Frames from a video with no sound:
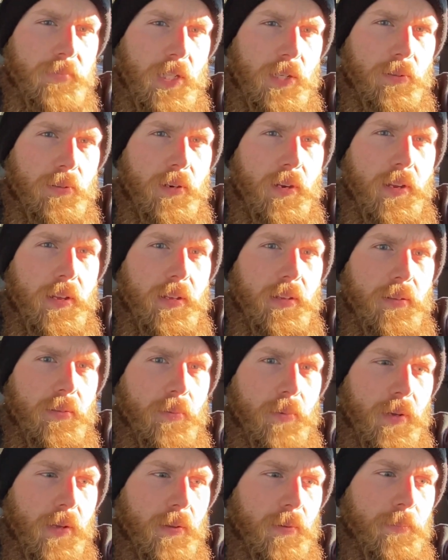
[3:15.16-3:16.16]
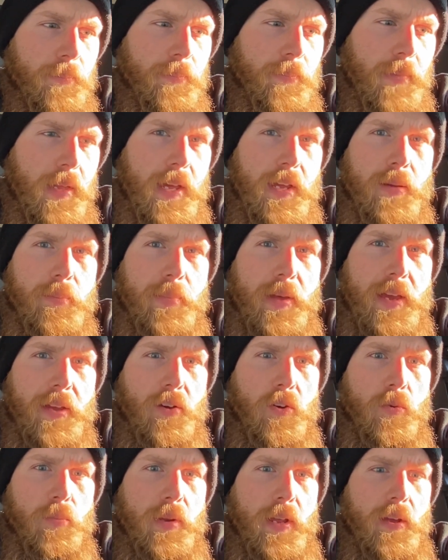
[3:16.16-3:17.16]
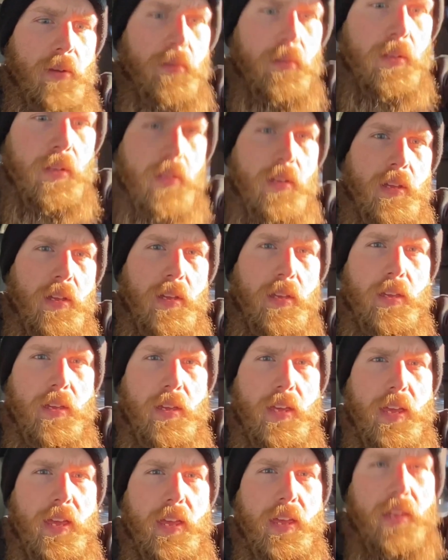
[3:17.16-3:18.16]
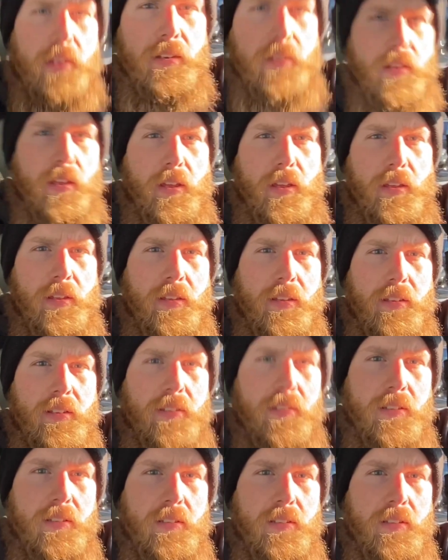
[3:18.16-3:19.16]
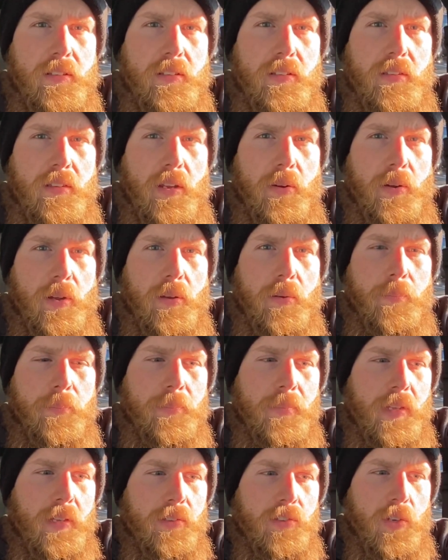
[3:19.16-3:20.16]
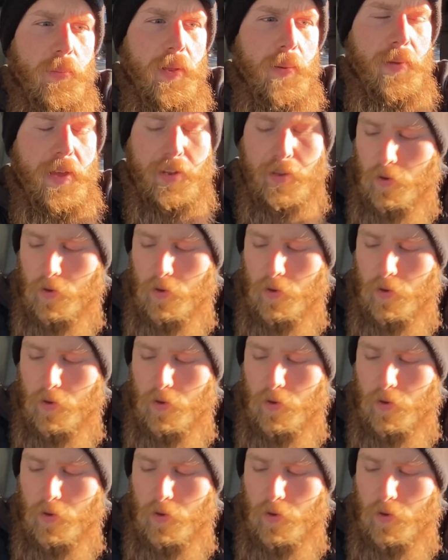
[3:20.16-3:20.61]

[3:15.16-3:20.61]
All right. Well, I am back home now. And there we go. So I made it back